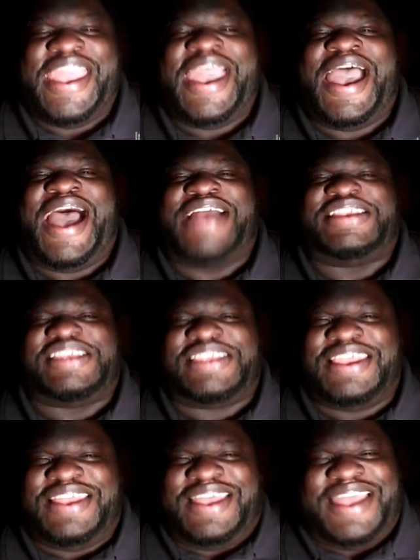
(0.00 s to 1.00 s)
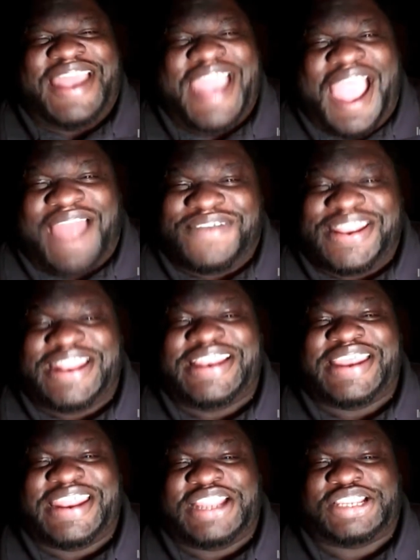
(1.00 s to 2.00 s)
I really
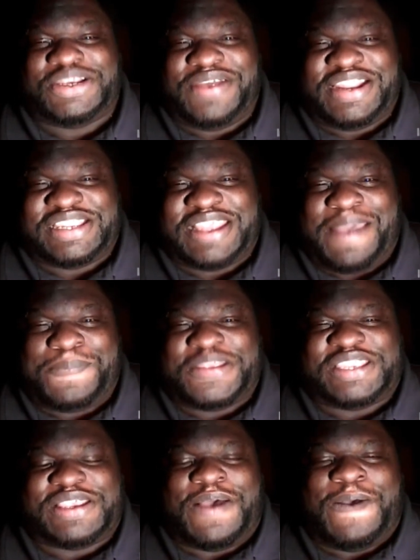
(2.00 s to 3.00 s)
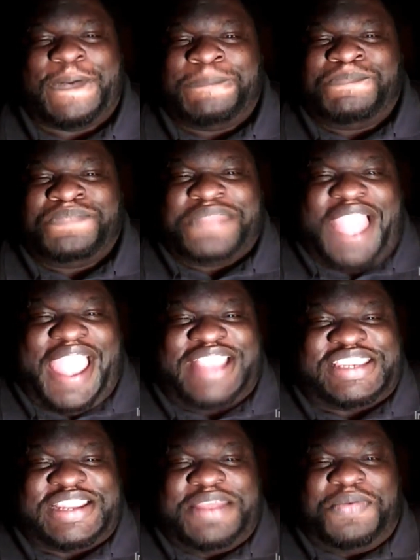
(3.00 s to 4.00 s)
did enjoy this episode. I
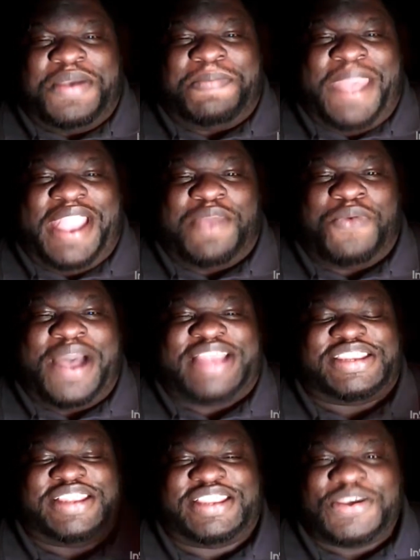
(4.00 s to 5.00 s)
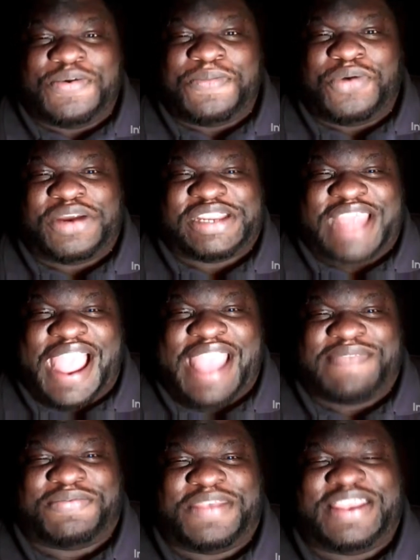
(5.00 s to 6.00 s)
actually went back and watched it two more
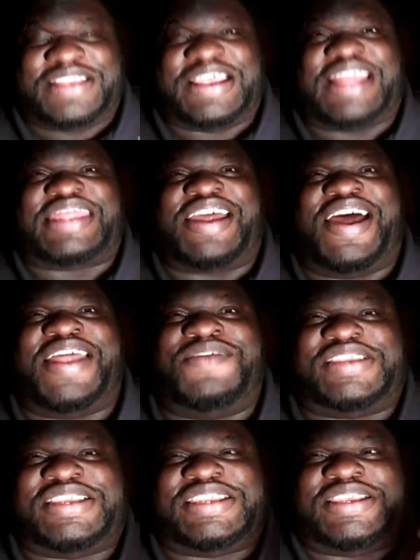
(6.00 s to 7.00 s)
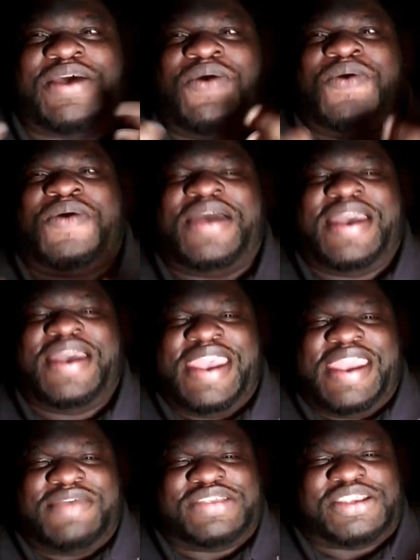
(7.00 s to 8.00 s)
times because I thought it was just so,
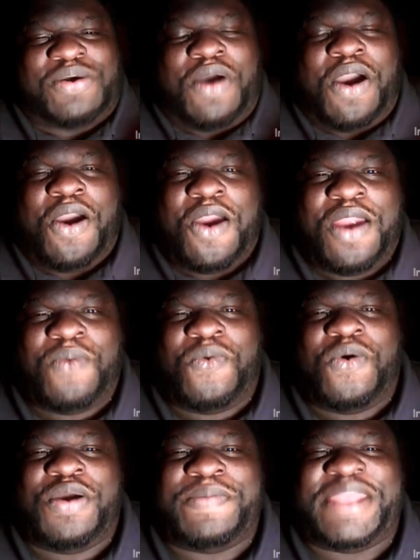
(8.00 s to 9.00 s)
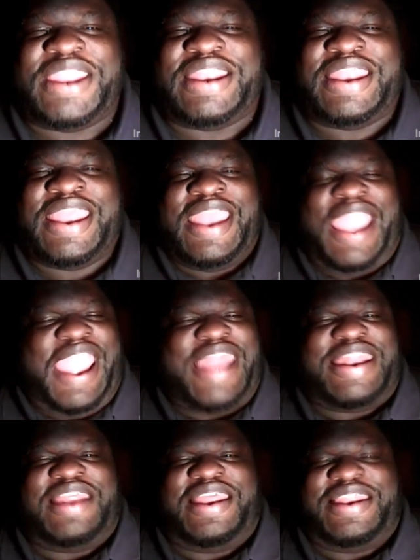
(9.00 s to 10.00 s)
it was so heartwarming,
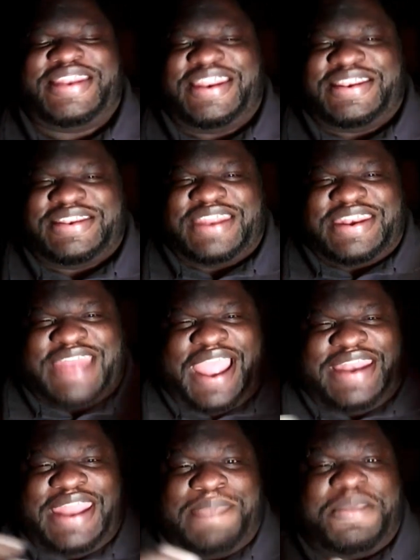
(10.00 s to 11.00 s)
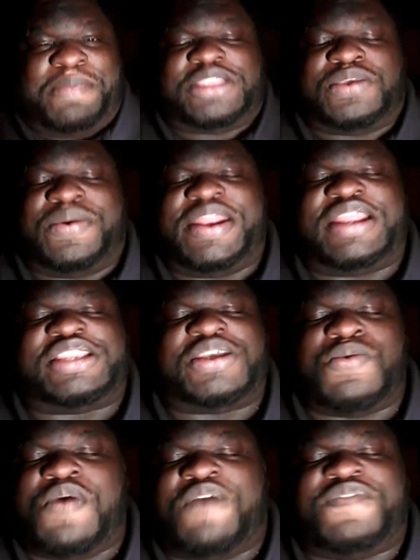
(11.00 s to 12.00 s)
and the dynamic between the
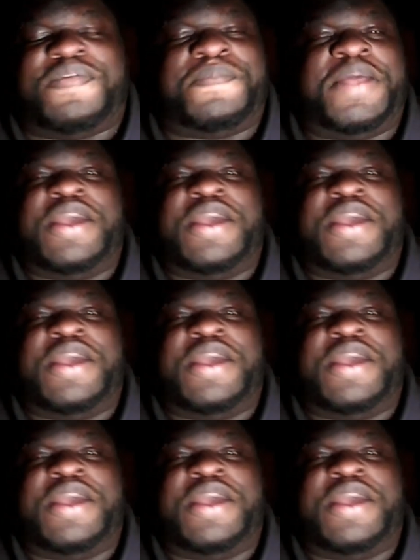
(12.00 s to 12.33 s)
two of them